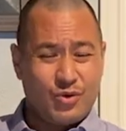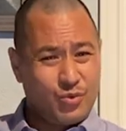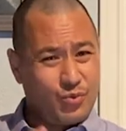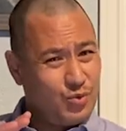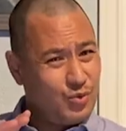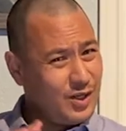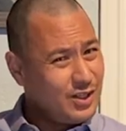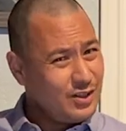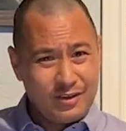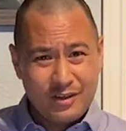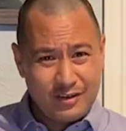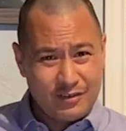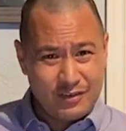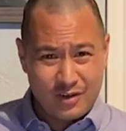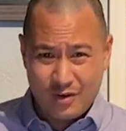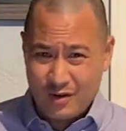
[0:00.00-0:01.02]
We don't
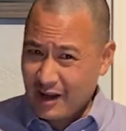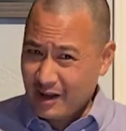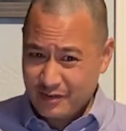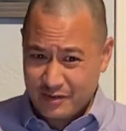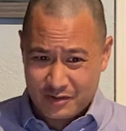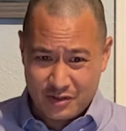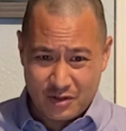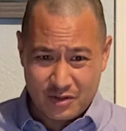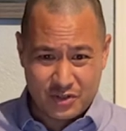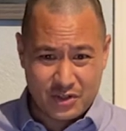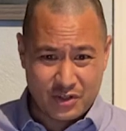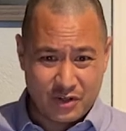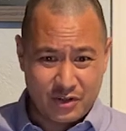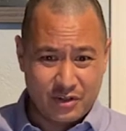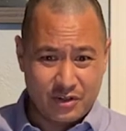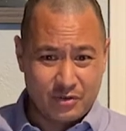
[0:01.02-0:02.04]
even know how this all
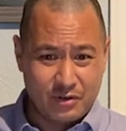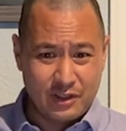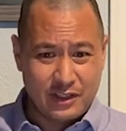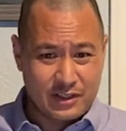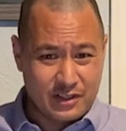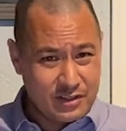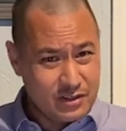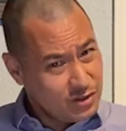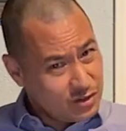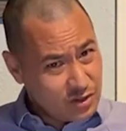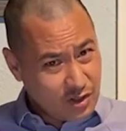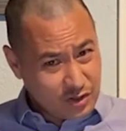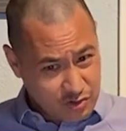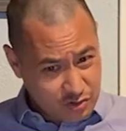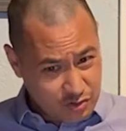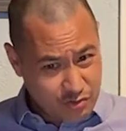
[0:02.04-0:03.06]
started, really. This just
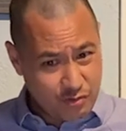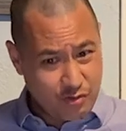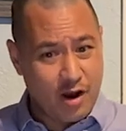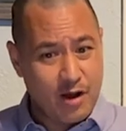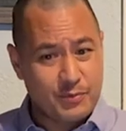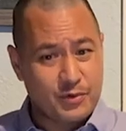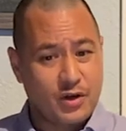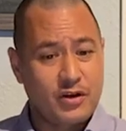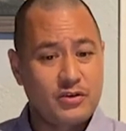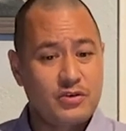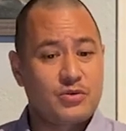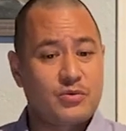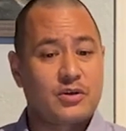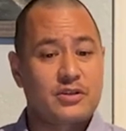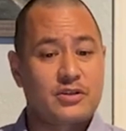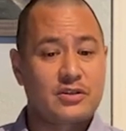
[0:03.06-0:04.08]
got dropped
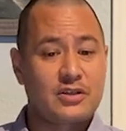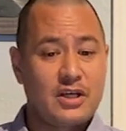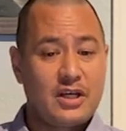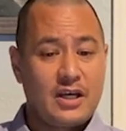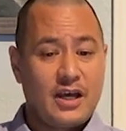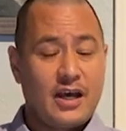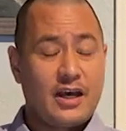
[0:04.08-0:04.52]
onto us.